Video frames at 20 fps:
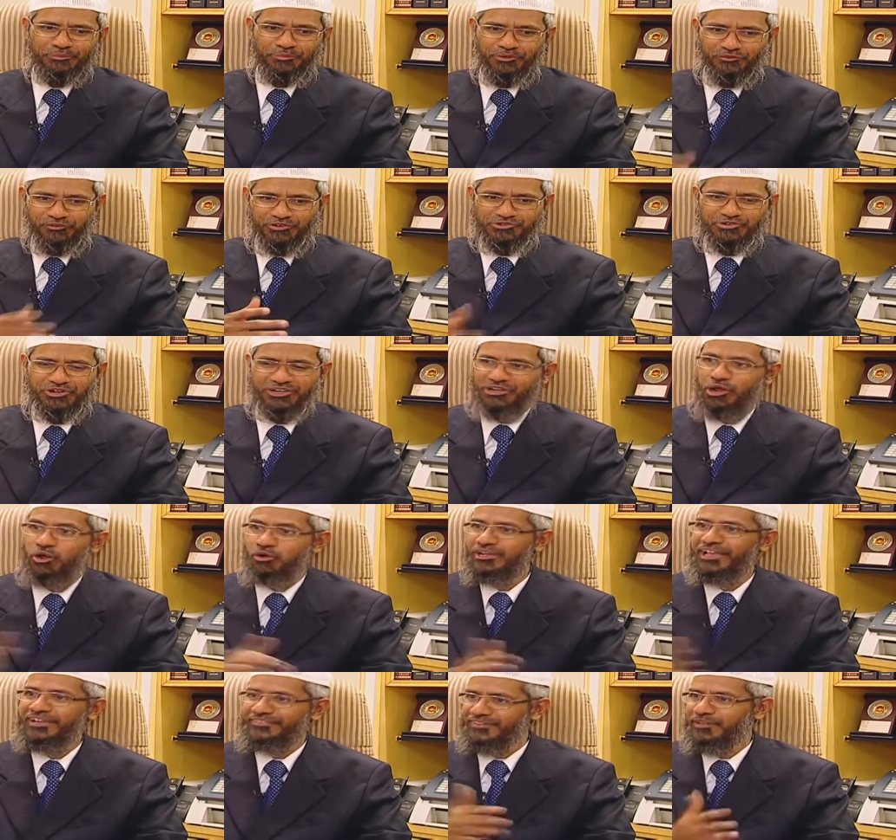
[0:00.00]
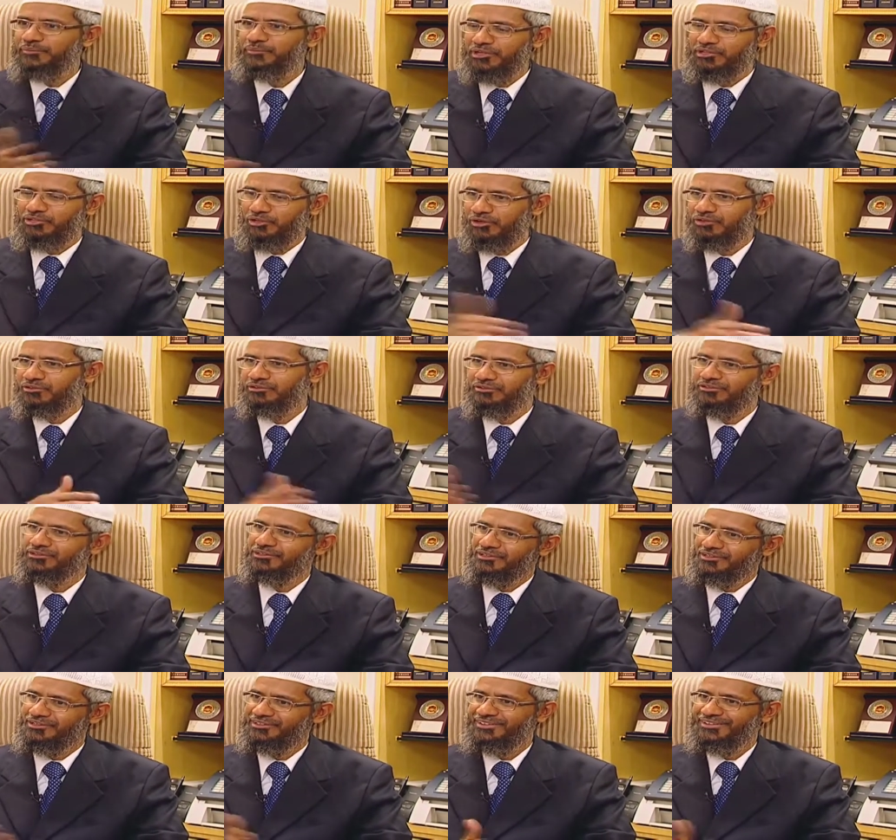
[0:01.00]
people were shocked. How can they be a talk?
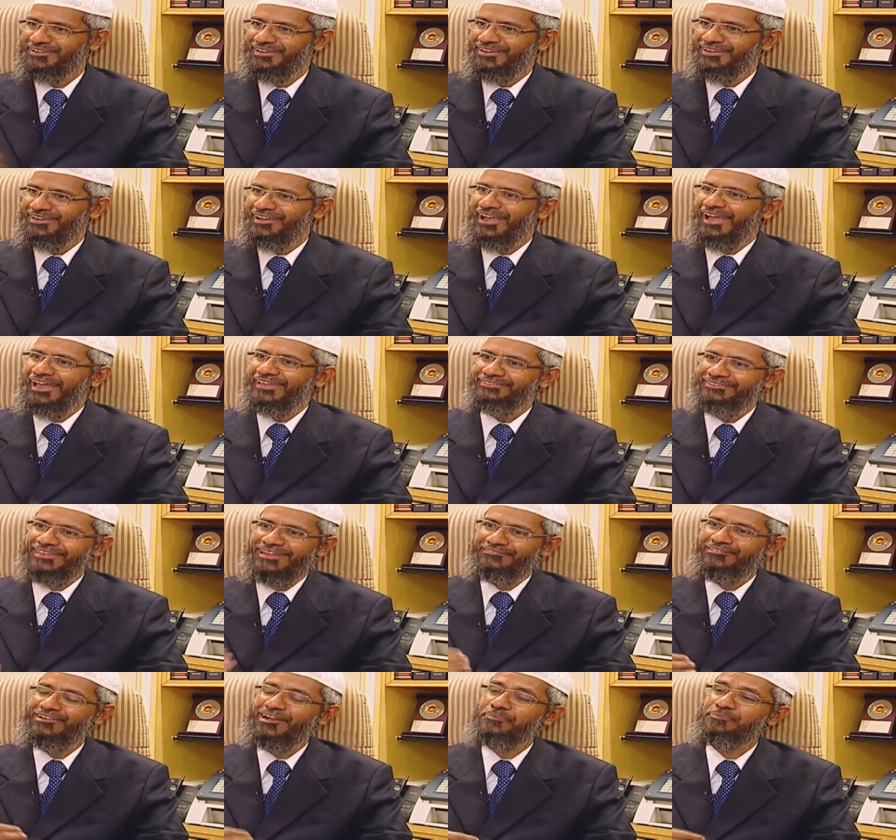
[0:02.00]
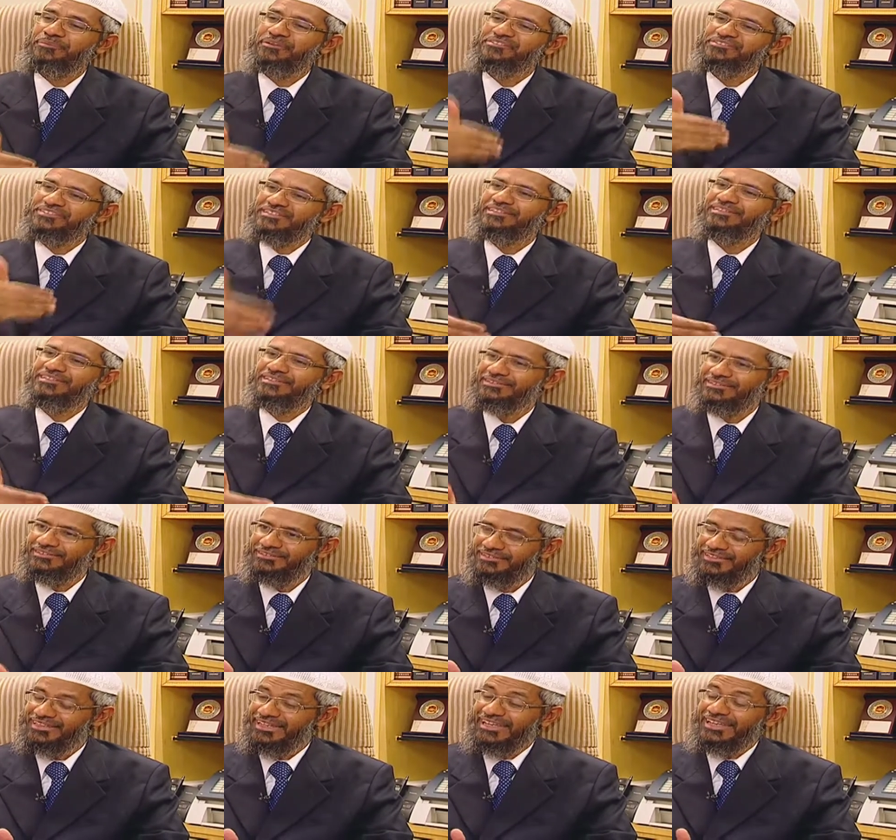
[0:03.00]
And then when I
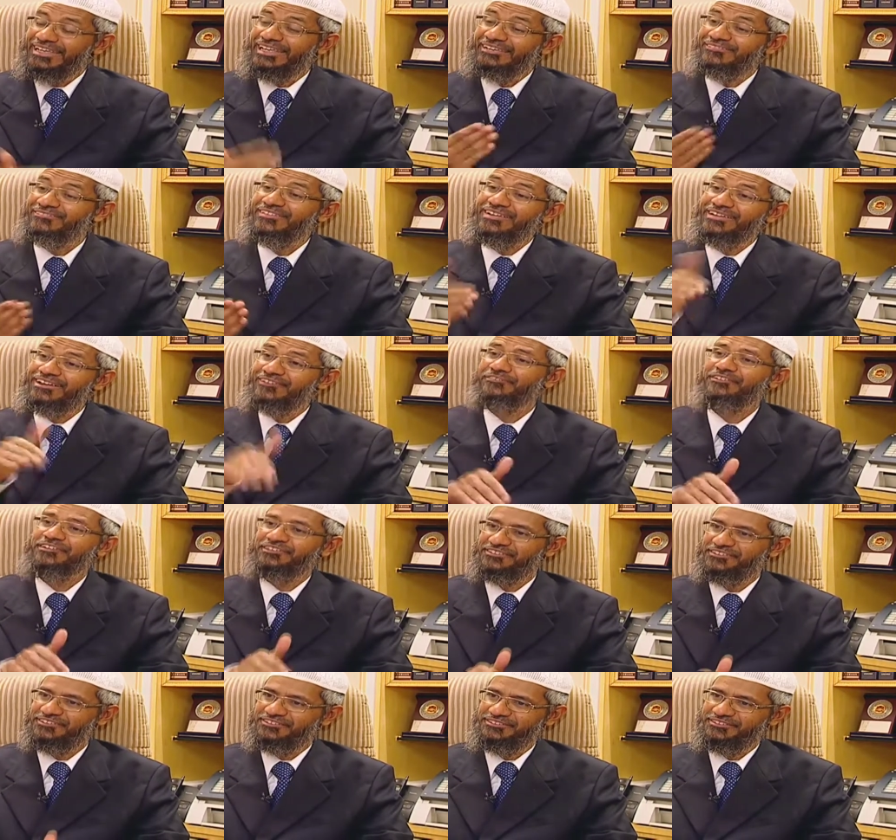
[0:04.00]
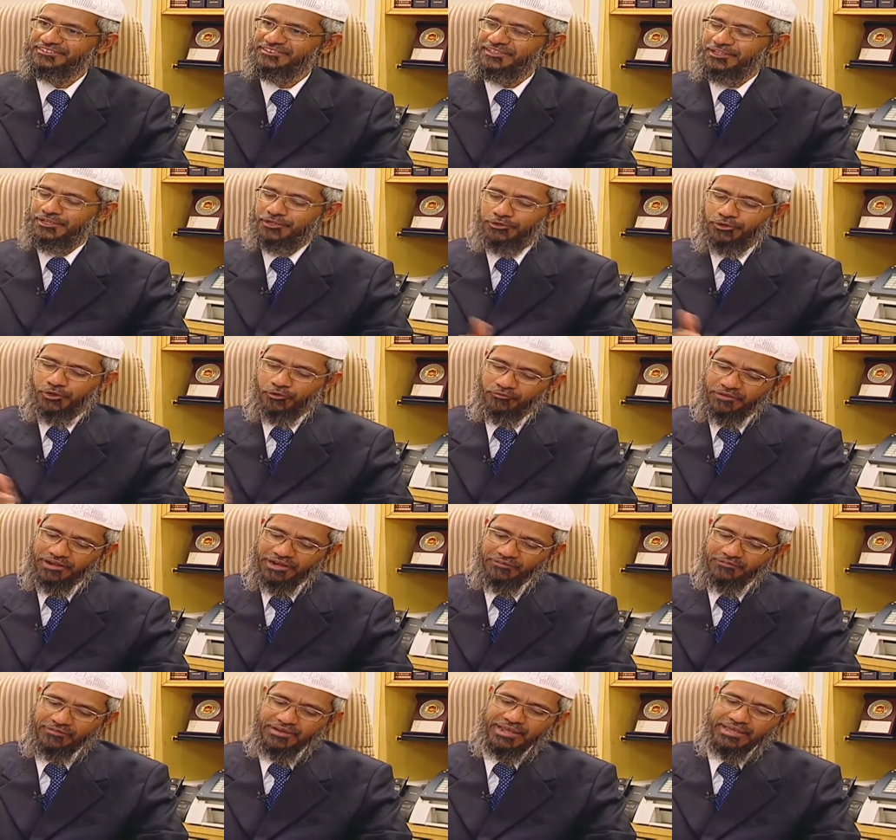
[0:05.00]
presented, giving references. Right. Now,
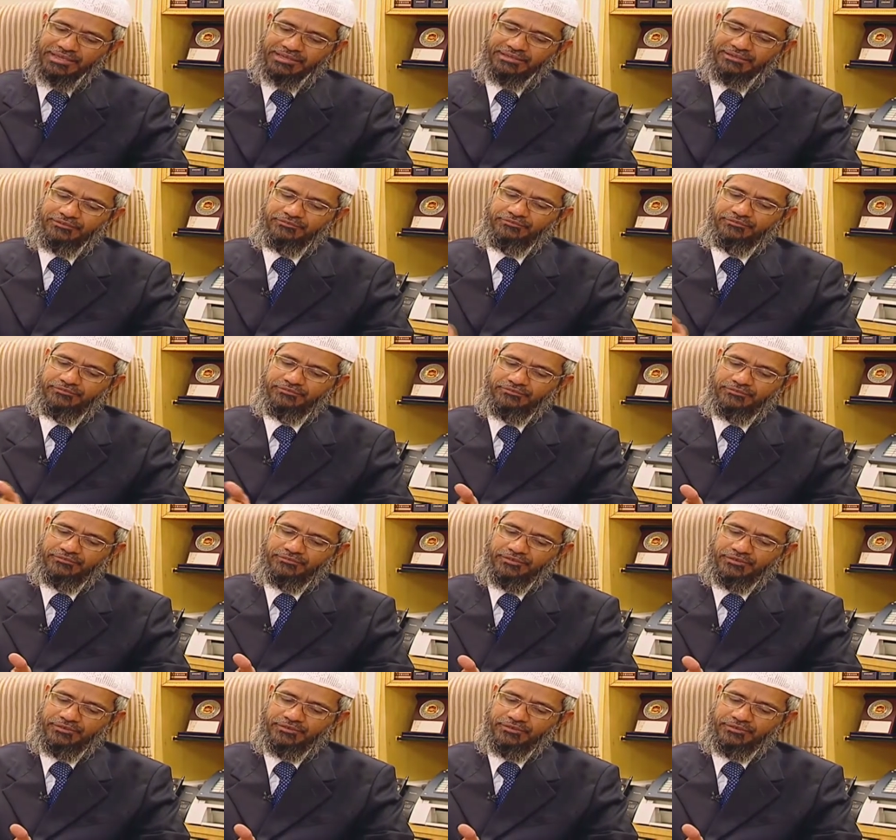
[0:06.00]
whenever I give